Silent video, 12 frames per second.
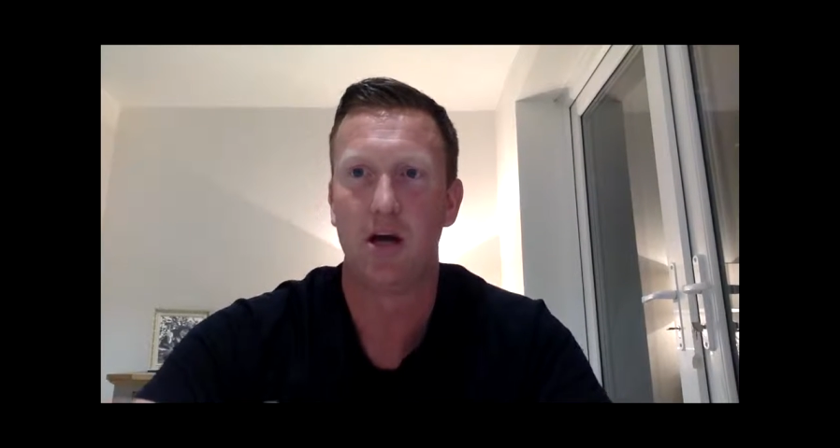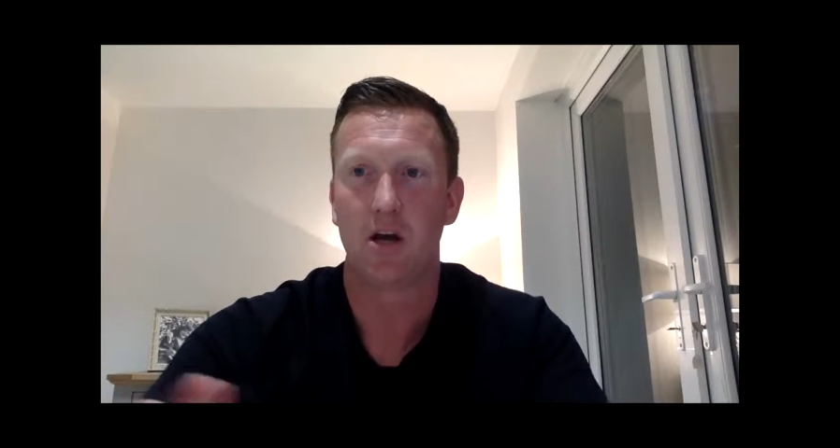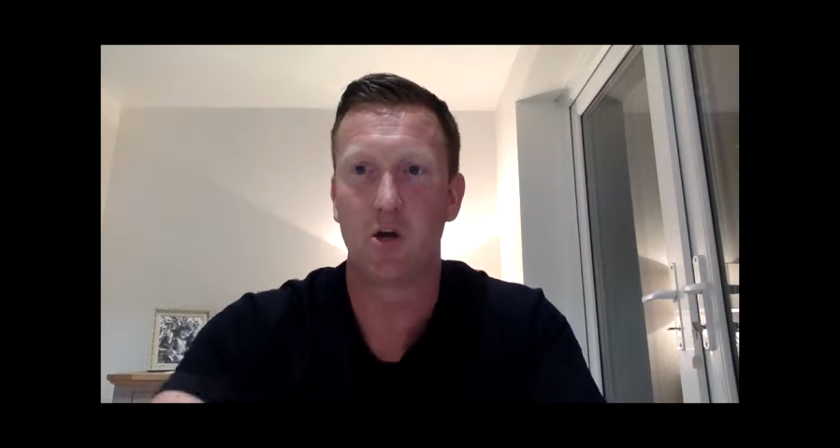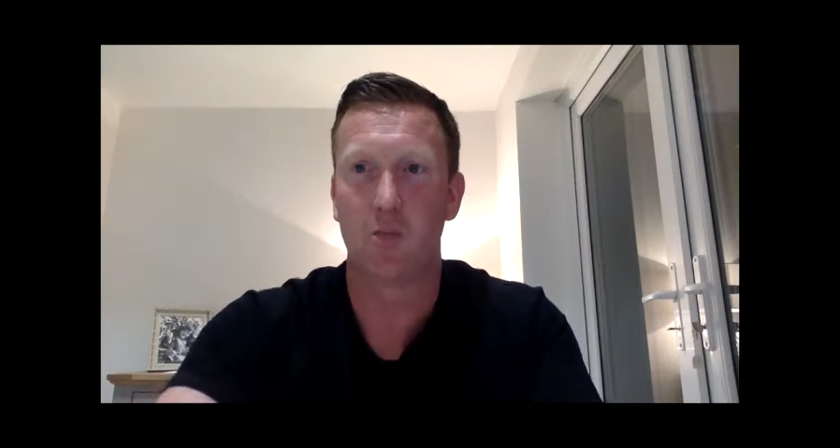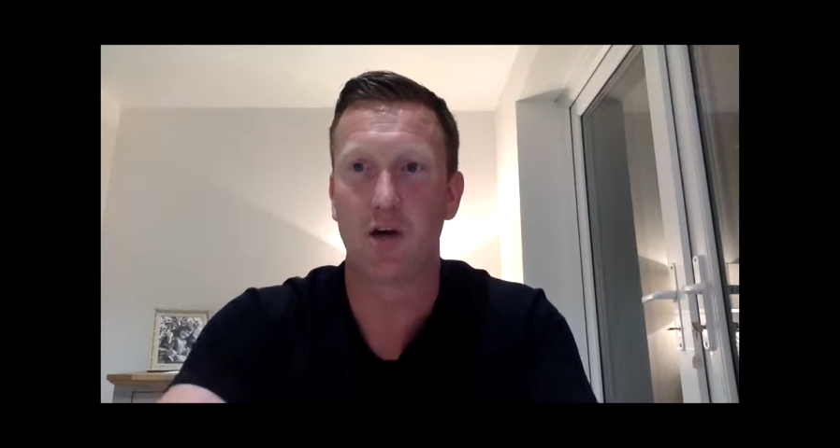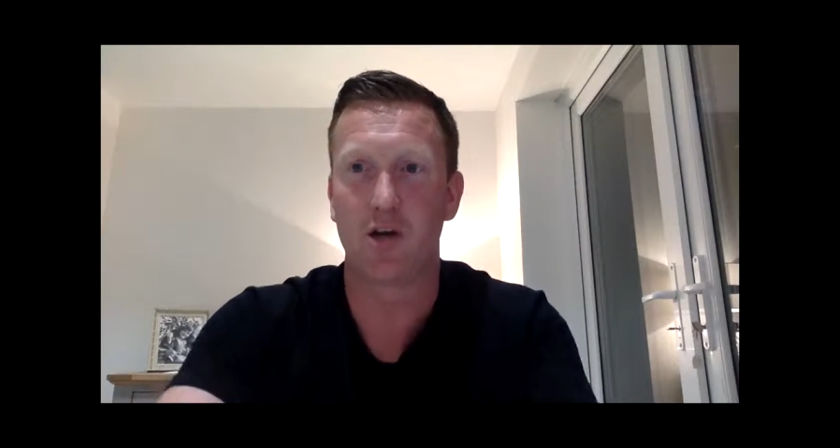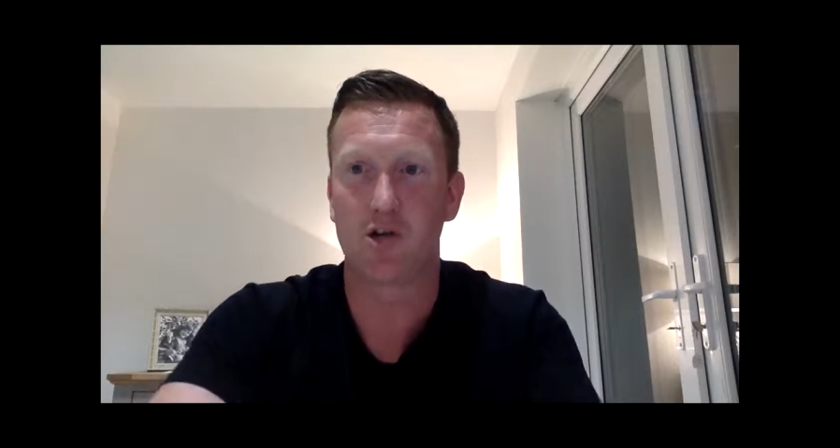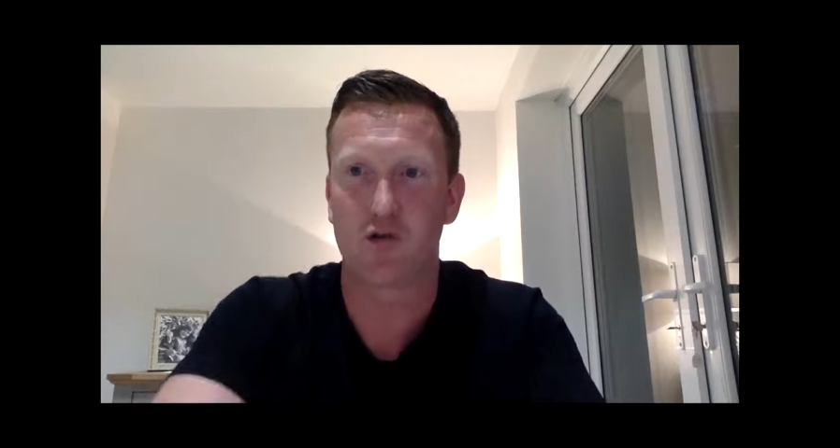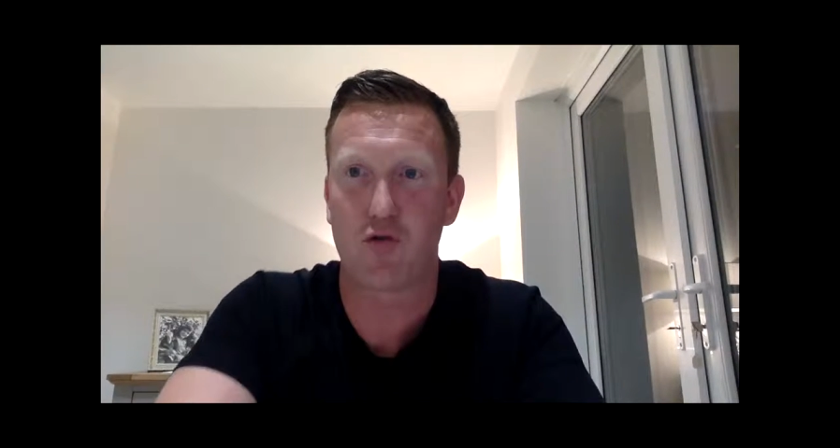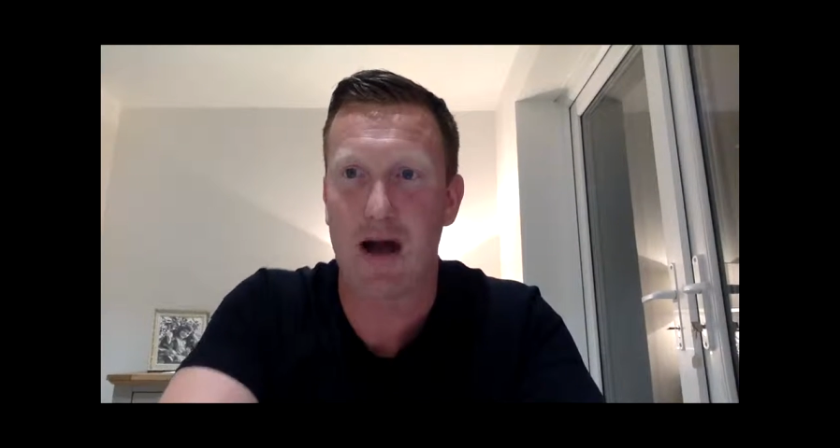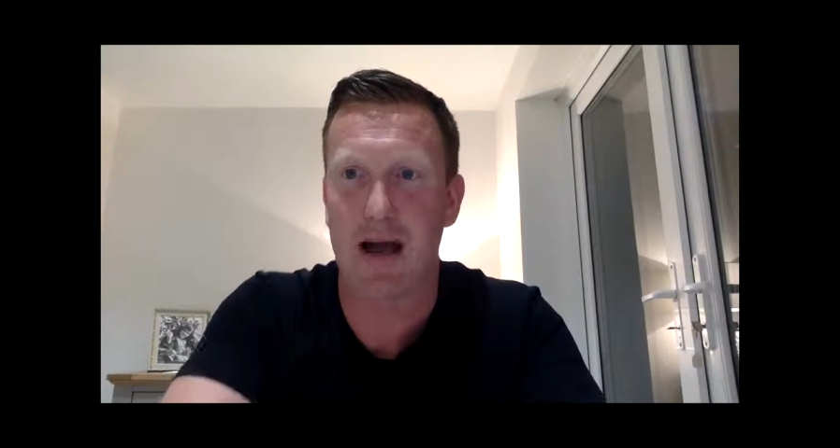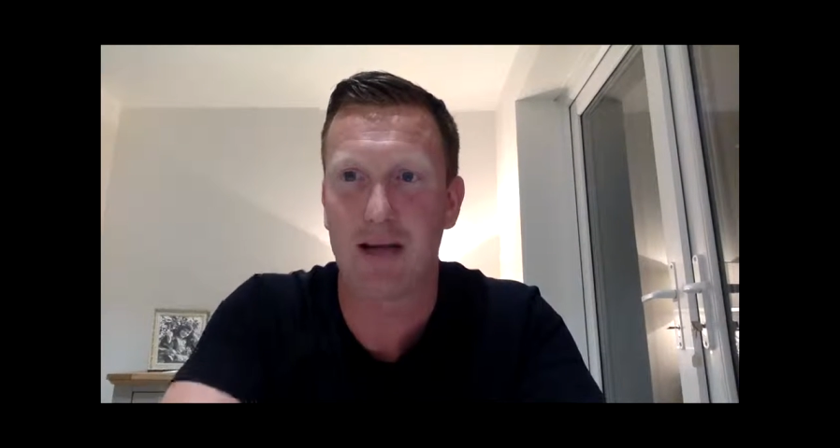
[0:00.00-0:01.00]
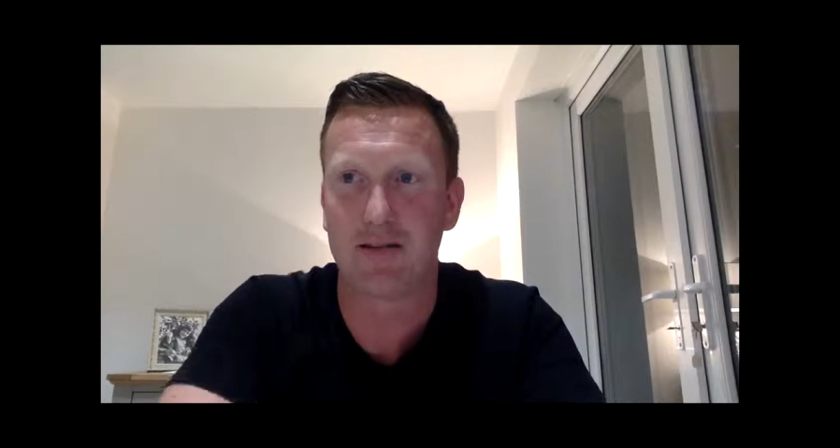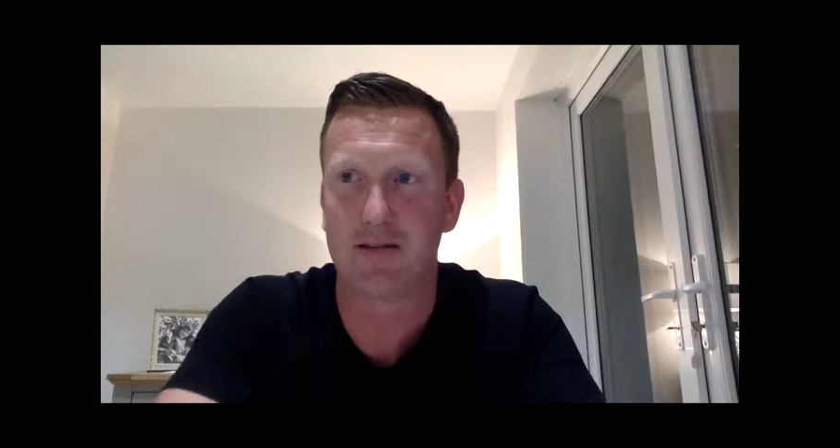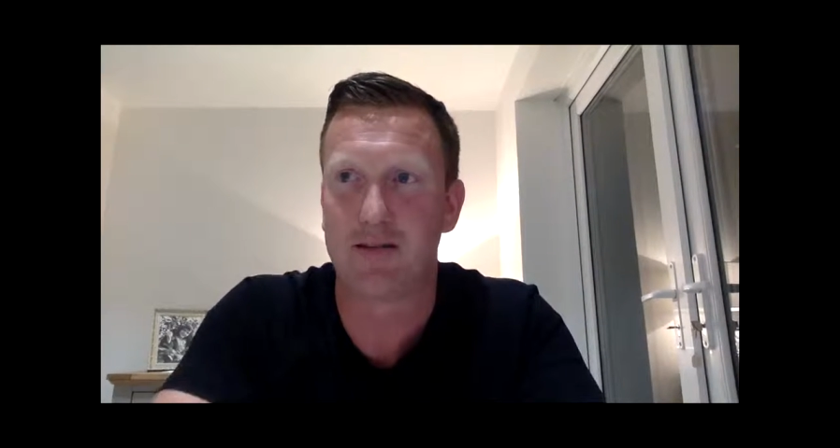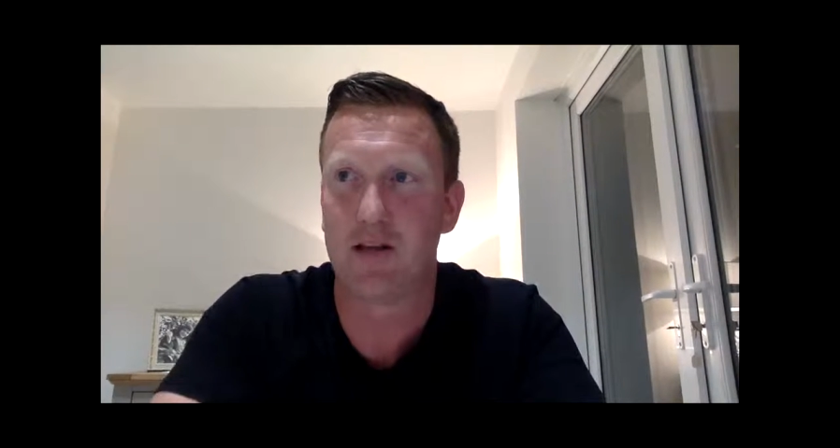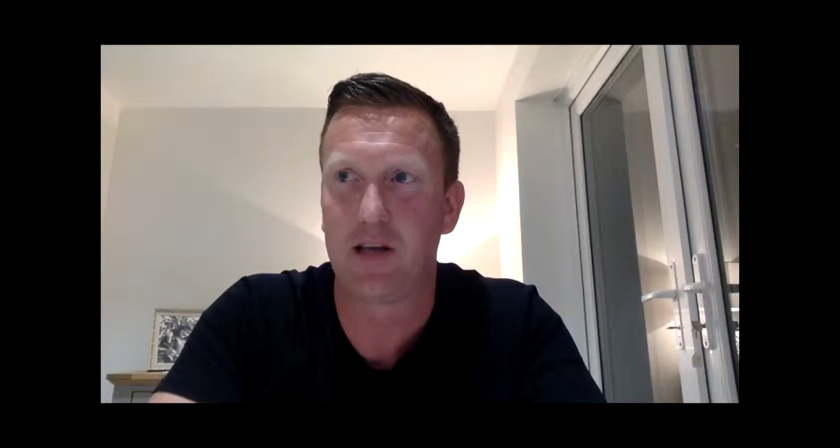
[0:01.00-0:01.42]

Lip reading: attract to